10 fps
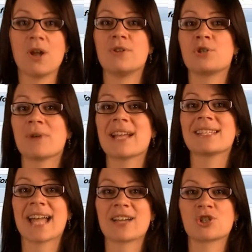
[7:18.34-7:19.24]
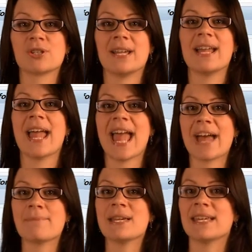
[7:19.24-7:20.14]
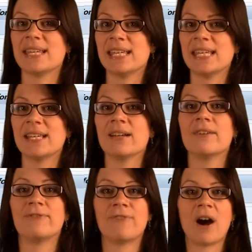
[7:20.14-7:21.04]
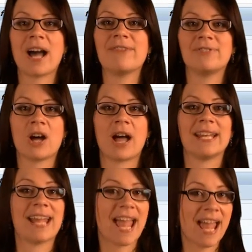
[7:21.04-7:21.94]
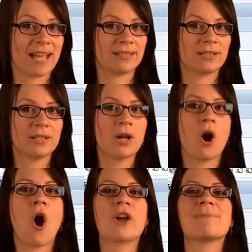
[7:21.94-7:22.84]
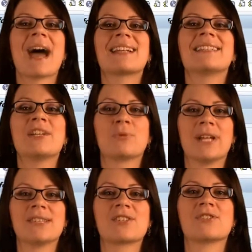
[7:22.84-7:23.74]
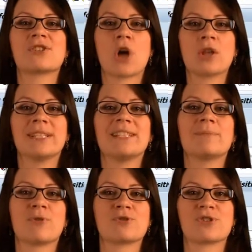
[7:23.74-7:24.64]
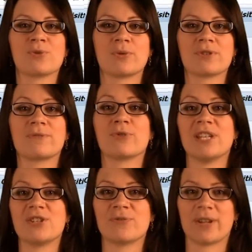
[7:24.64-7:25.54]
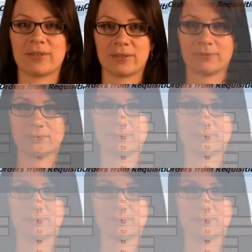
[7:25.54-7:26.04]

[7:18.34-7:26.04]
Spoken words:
The transaction ME59N automatically creates consolidated purchase orders for each vendor.